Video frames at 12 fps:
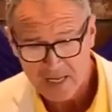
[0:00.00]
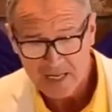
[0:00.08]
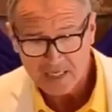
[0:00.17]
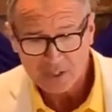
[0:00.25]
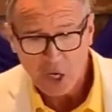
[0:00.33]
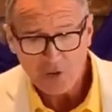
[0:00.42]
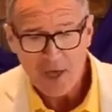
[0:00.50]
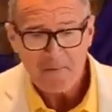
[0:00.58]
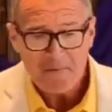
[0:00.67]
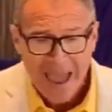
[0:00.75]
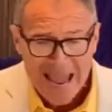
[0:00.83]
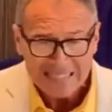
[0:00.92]
So the
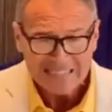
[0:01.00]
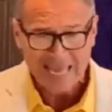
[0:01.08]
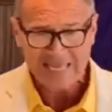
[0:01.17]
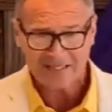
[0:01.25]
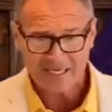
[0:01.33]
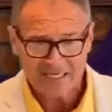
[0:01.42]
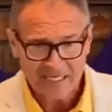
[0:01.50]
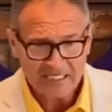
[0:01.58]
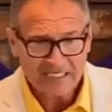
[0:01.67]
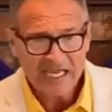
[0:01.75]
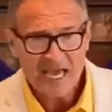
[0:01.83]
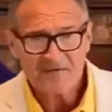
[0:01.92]
mandate then is
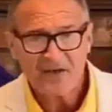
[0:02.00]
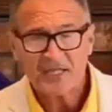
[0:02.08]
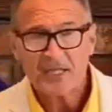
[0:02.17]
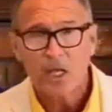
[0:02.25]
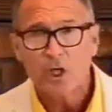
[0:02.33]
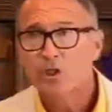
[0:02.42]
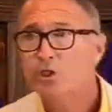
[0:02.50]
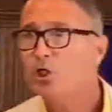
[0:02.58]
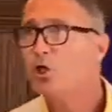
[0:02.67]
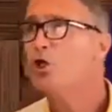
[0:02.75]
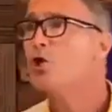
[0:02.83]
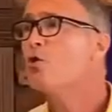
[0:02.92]
given,
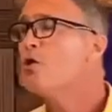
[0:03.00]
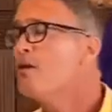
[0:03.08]
do